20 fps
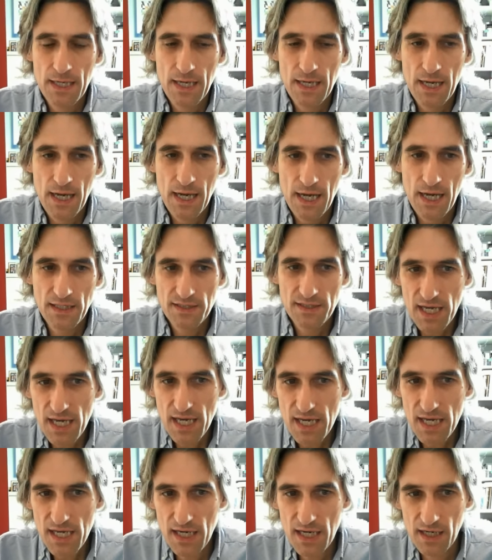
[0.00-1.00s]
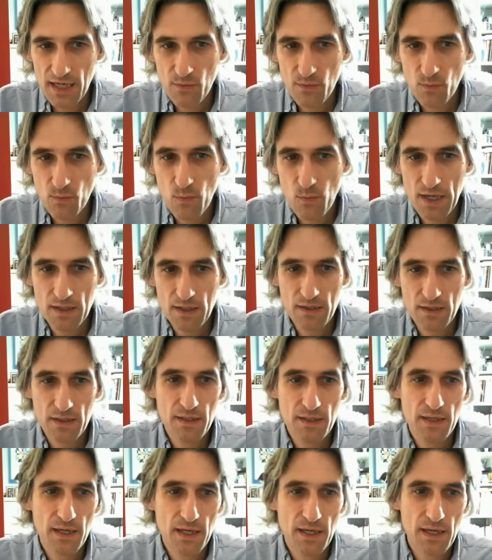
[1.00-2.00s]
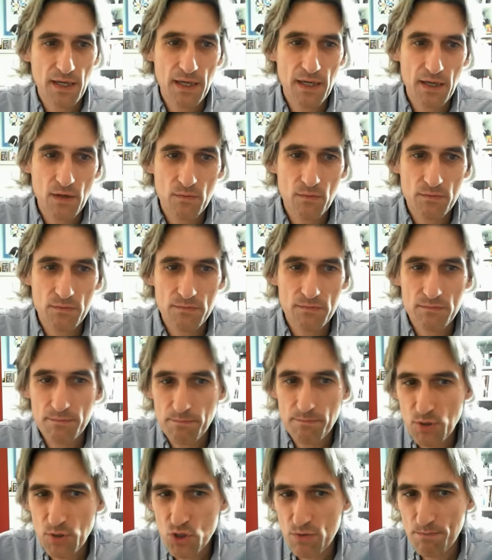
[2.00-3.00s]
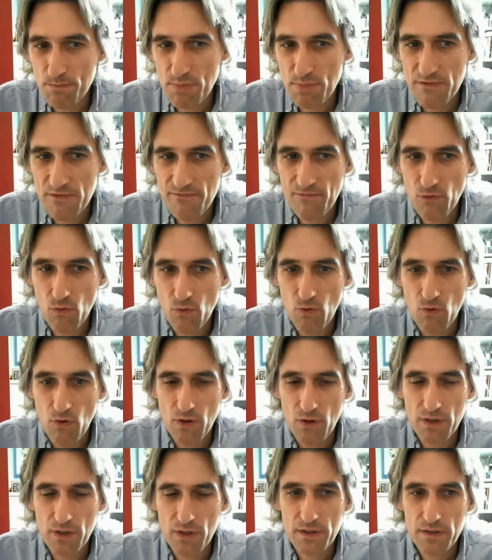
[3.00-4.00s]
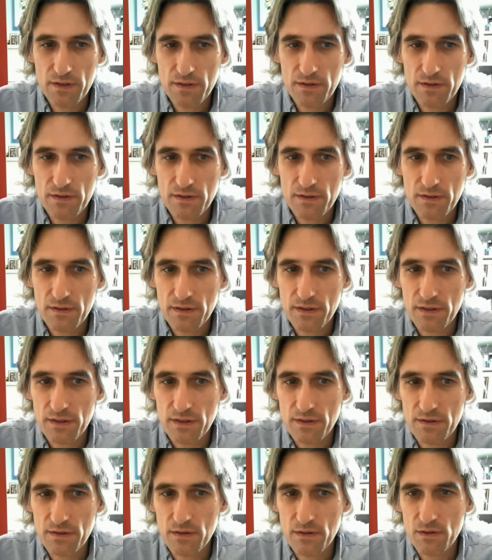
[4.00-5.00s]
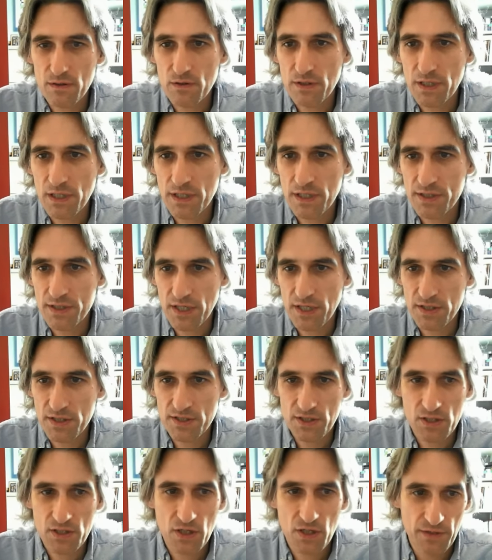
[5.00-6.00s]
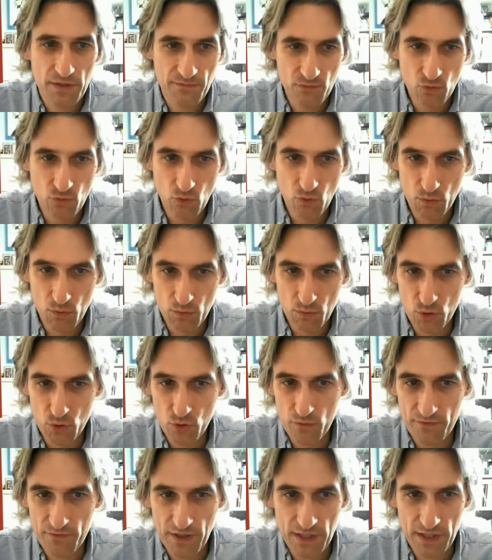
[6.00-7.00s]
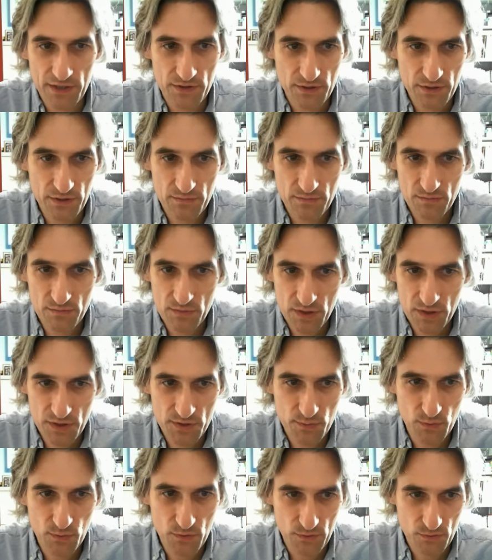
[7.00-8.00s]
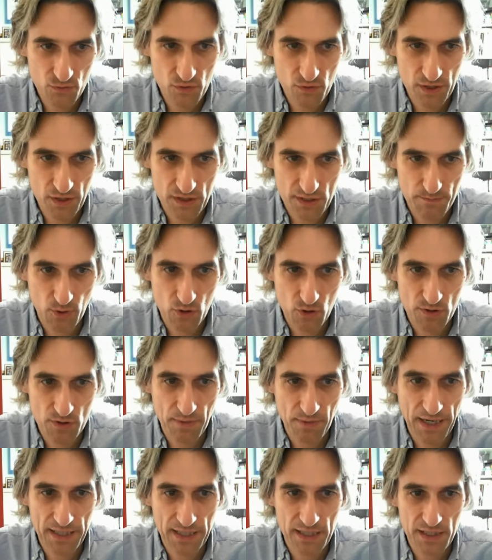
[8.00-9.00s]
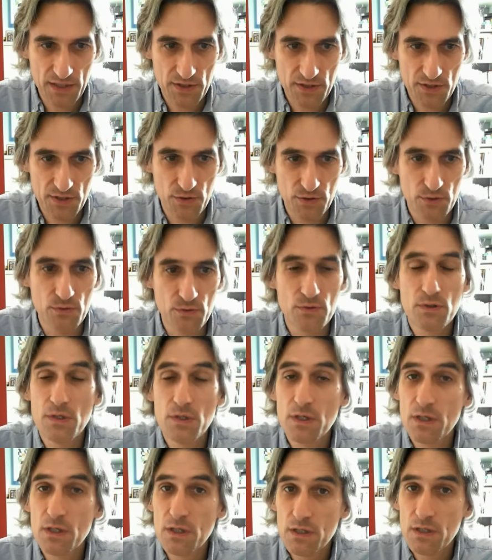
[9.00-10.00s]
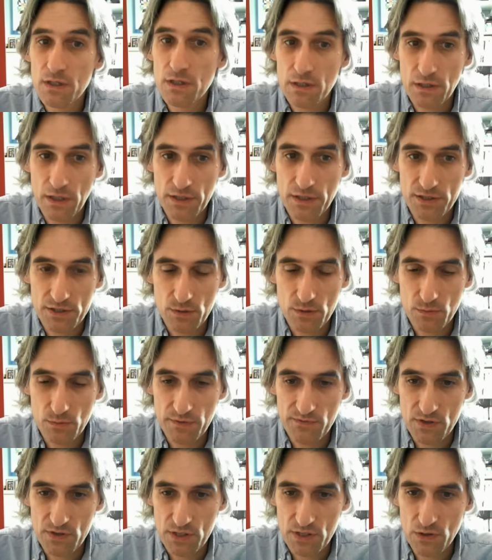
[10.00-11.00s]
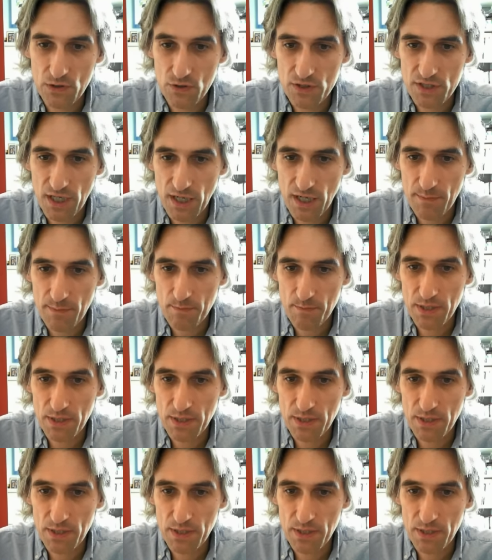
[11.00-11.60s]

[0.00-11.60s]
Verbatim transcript: And here, well, bishop b4 is a kind of normal move, and this will transpose back into lines that we've just looked at.